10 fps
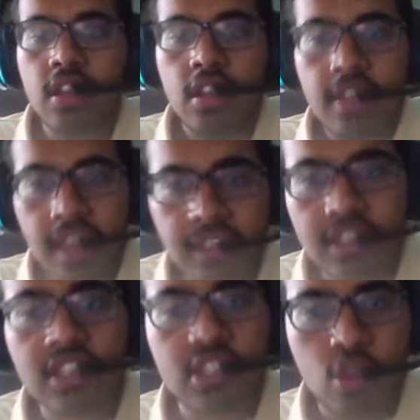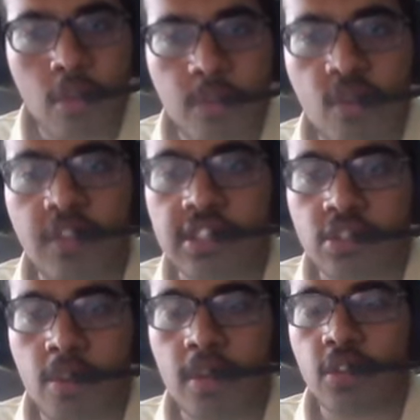England can still improve as the
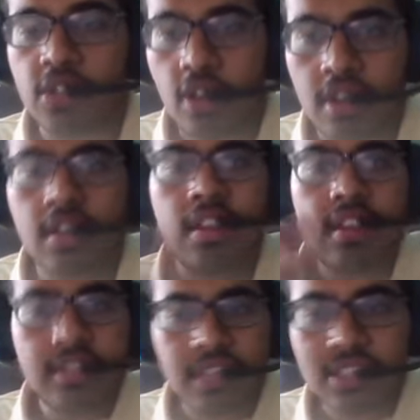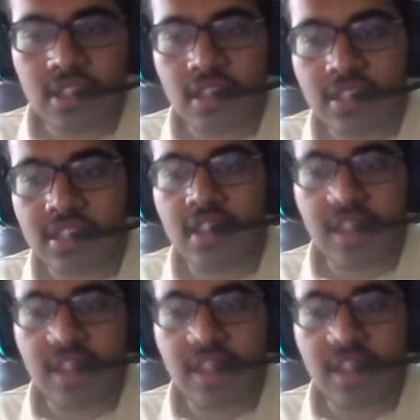tournament goes on. Let's not say they